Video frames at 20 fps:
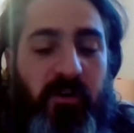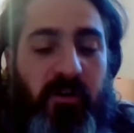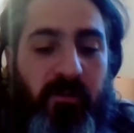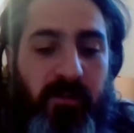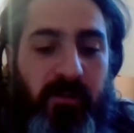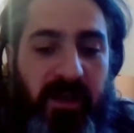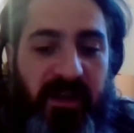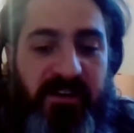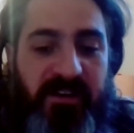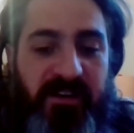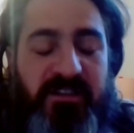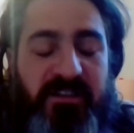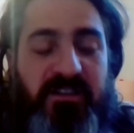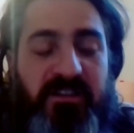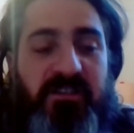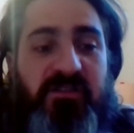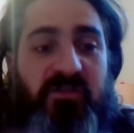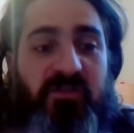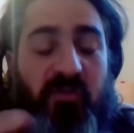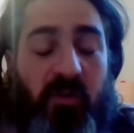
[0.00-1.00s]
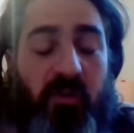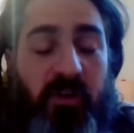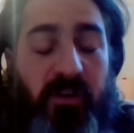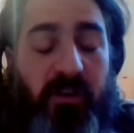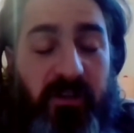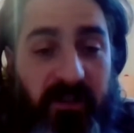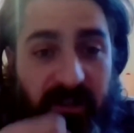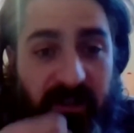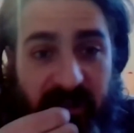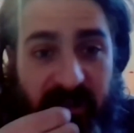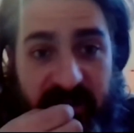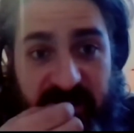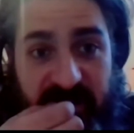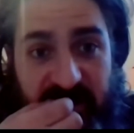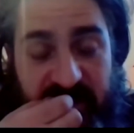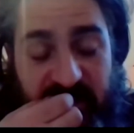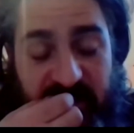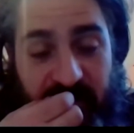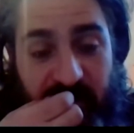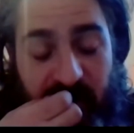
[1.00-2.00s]
managing the soil
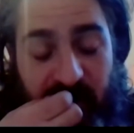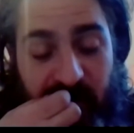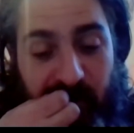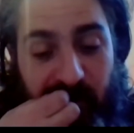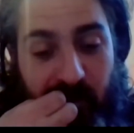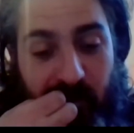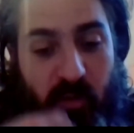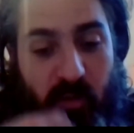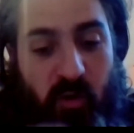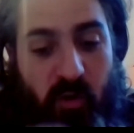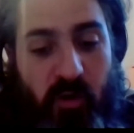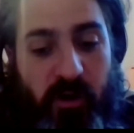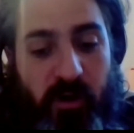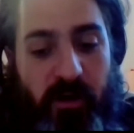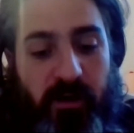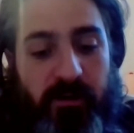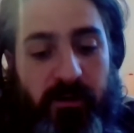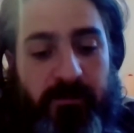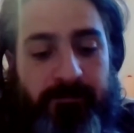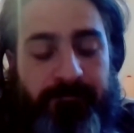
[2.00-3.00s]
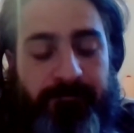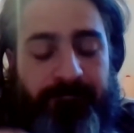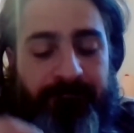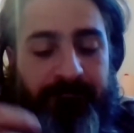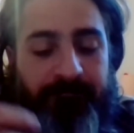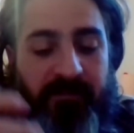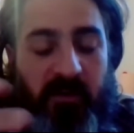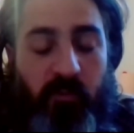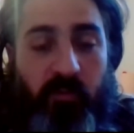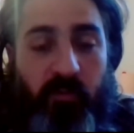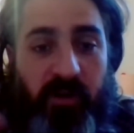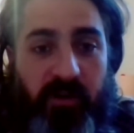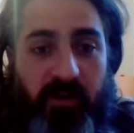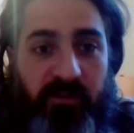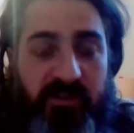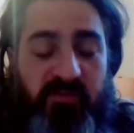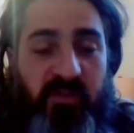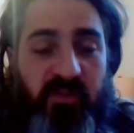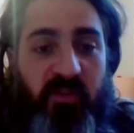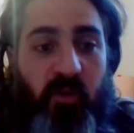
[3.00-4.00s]
conditions, if you're more
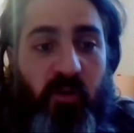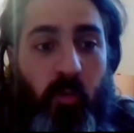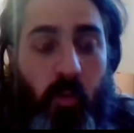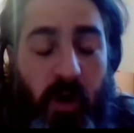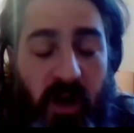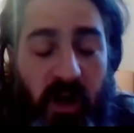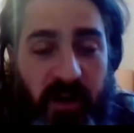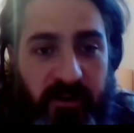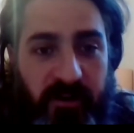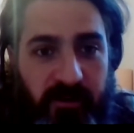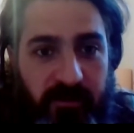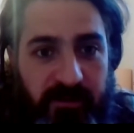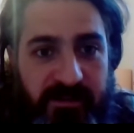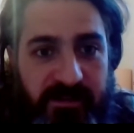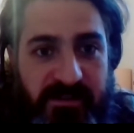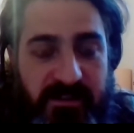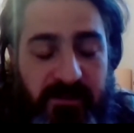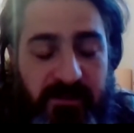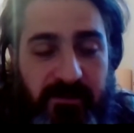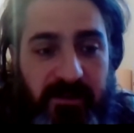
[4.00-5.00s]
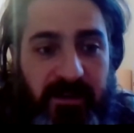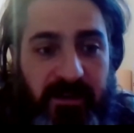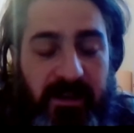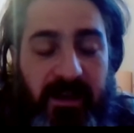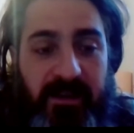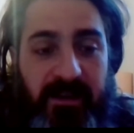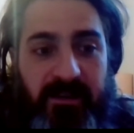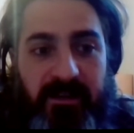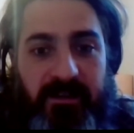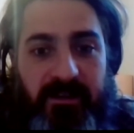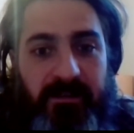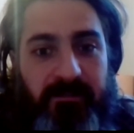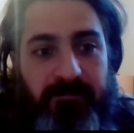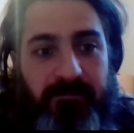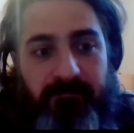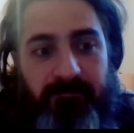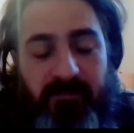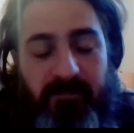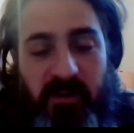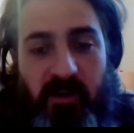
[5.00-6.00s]
rigorous with your water and stuff like that, then
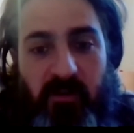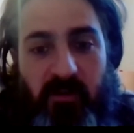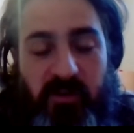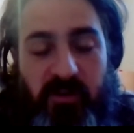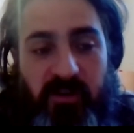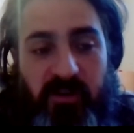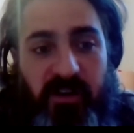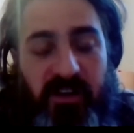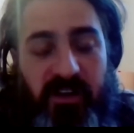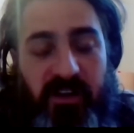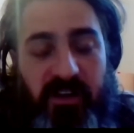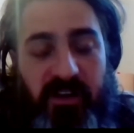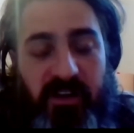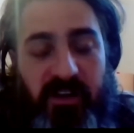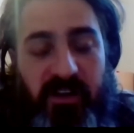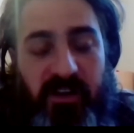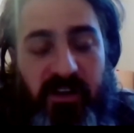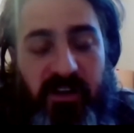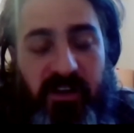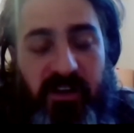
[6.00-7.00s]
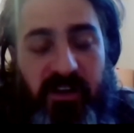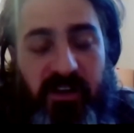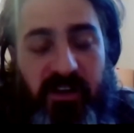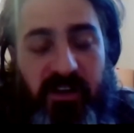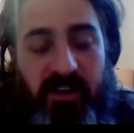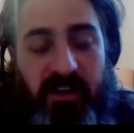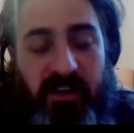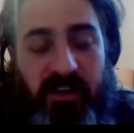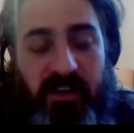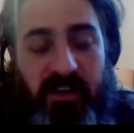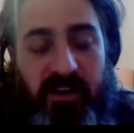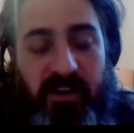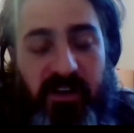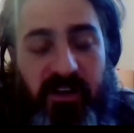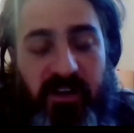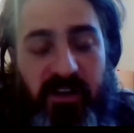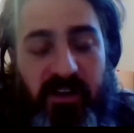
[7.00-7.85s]
it can survive and grow.